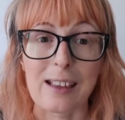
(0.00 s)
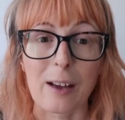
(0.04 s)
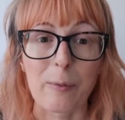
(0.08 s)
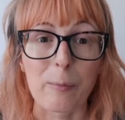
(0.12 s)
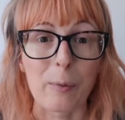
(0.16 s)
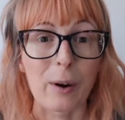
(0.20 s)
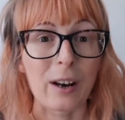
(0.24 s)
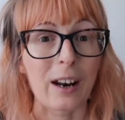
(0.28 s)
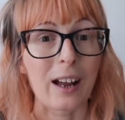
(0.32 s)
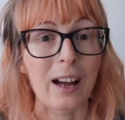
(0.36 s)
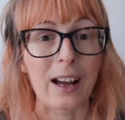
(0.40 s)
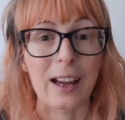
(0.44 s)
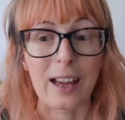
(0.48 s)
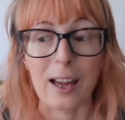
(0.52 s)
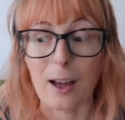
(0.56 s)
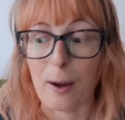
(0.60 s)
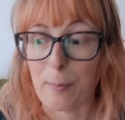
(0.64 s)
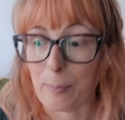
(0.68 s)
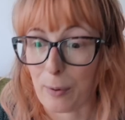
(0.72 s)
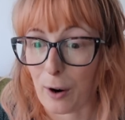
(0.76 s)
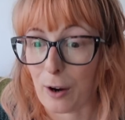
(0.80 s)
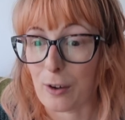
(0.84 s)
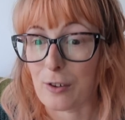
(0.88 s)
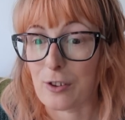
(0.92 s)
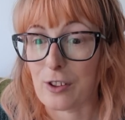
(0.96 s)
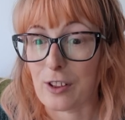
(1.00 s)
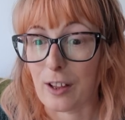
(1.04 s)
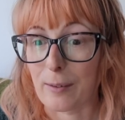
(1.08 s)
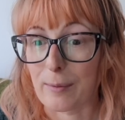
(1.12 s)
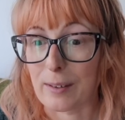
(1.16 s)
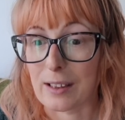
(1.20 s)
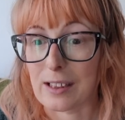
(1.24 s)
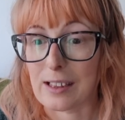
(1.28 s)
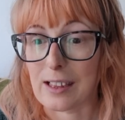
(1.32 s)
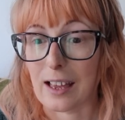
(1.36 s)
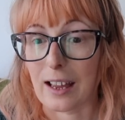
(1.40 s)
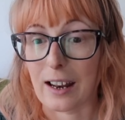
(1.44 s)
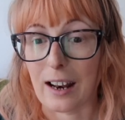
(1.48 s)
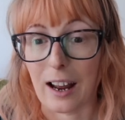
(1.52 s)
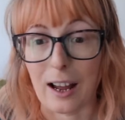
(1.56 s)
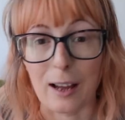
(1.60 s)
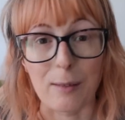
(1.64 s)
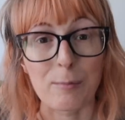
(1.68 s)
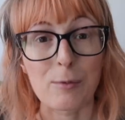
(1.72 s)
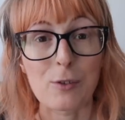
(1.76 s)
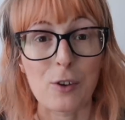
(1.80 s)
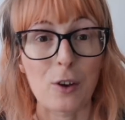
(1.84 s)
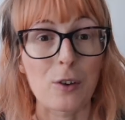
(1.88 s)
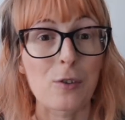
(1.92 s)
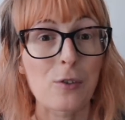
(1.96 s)
And when I approached them and said,
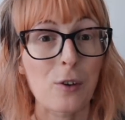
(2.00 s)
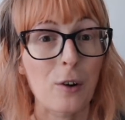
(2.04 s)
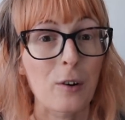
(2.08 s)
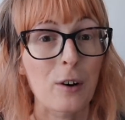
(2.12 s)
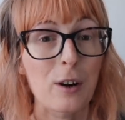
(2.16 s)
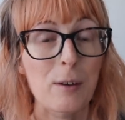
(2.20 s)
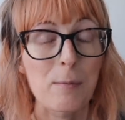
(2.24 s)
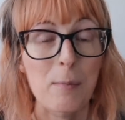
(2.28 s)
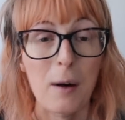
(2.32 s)
I'm so sorry,